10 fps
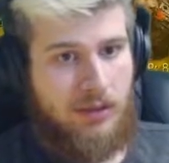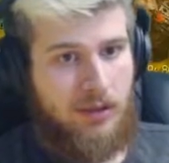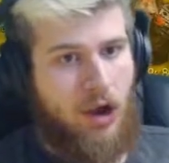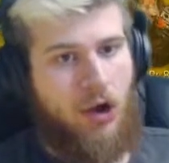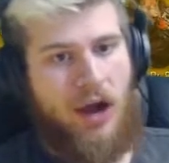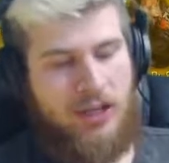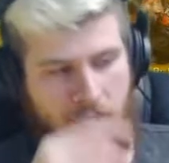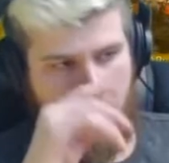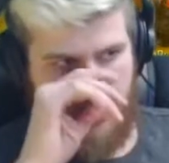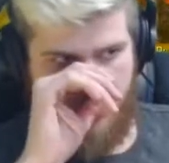Oh, I
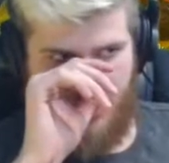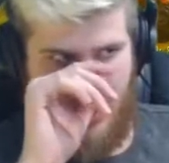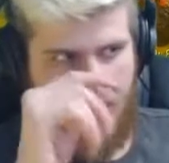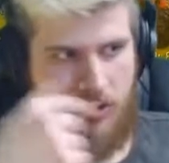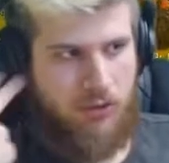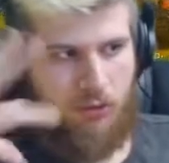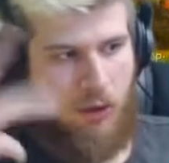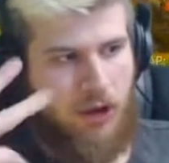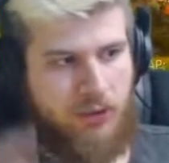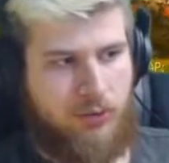throw
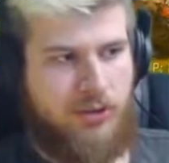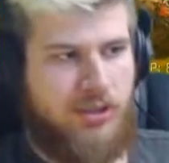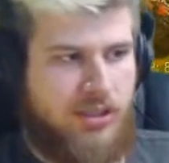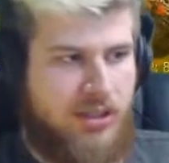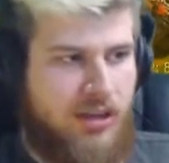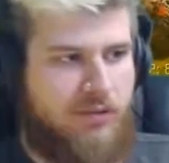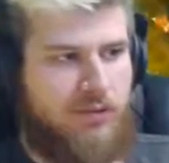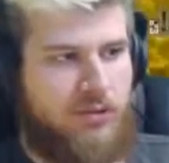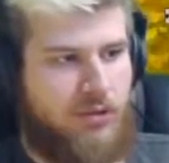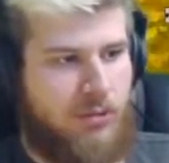all the Rosar
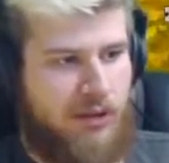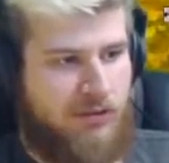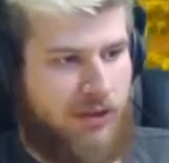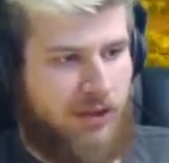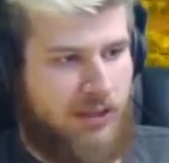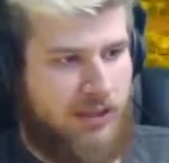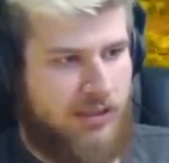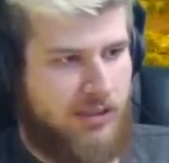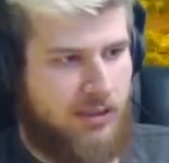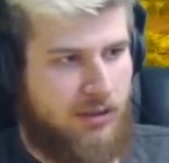stuff to my fairy.
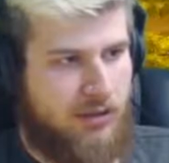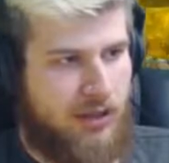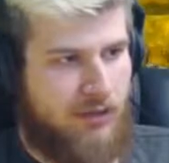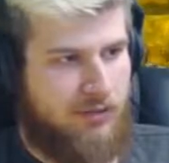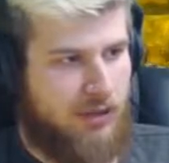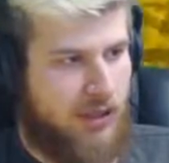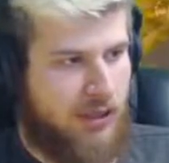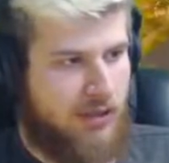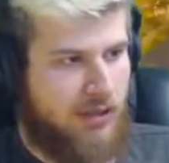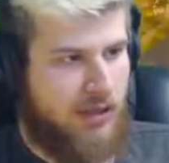So, yeah, I feel
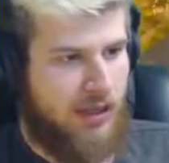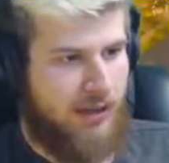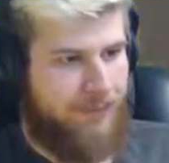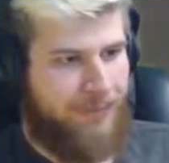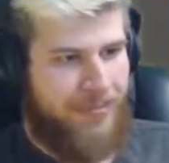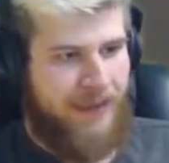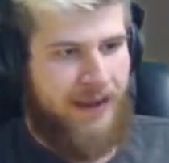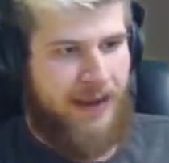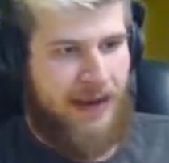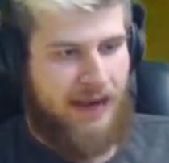that.
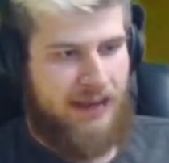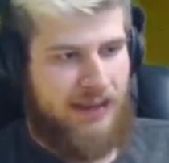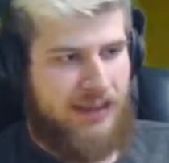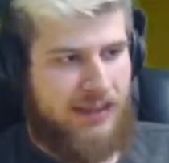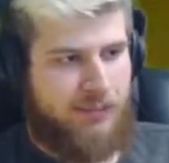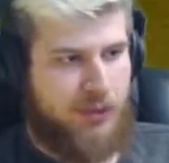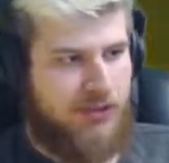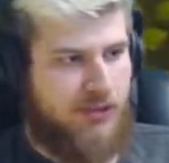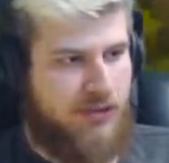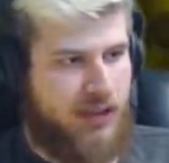Anything that's
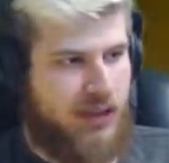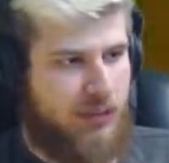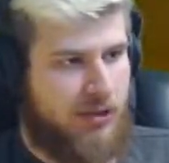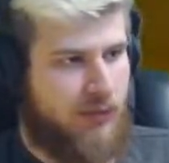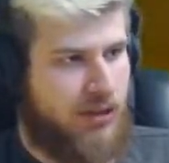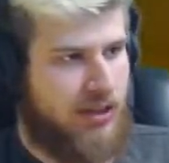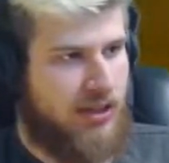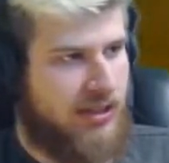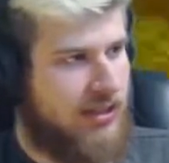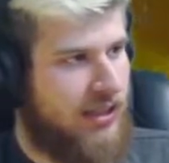plus 15 or plus 14,
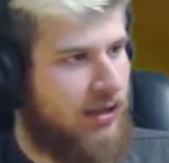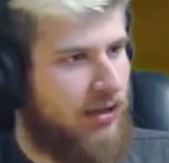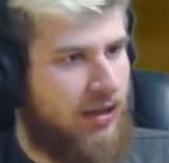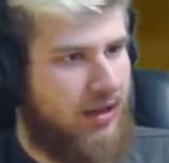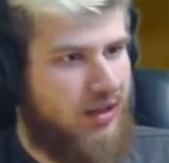I sell.